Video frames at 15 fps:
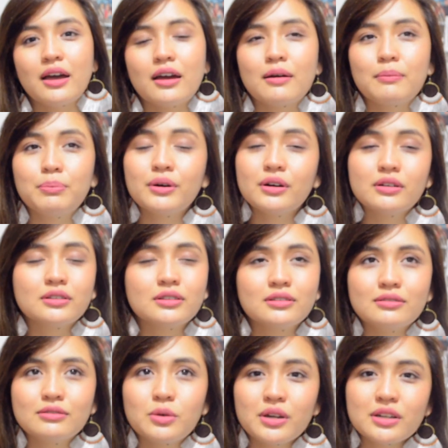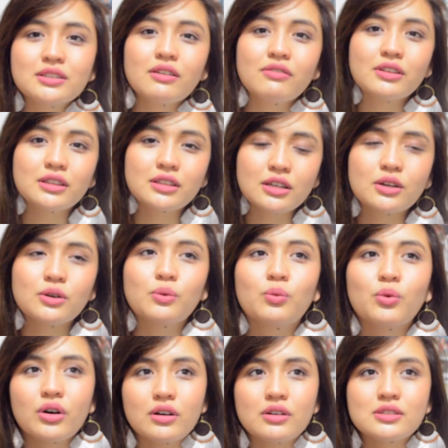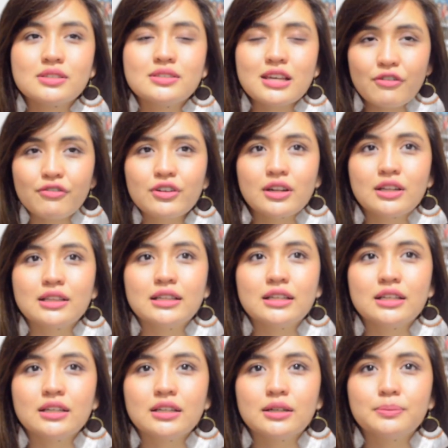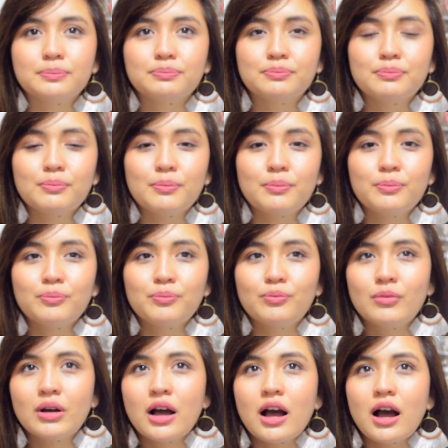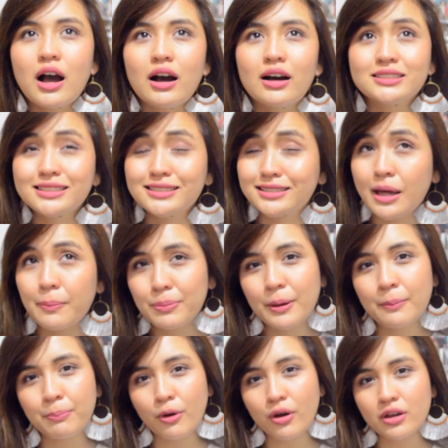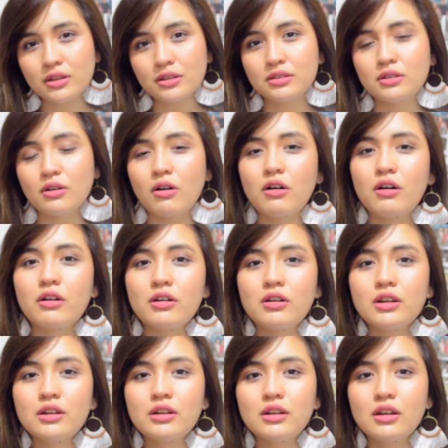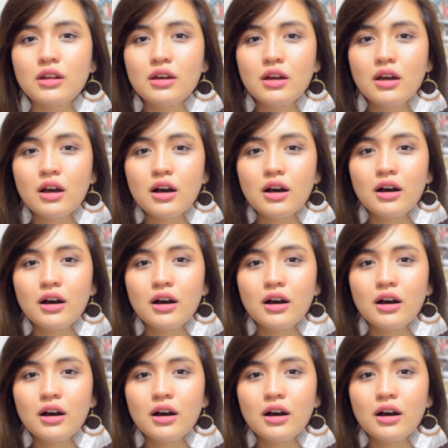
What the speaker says: But 2017 was definitely a stepping point on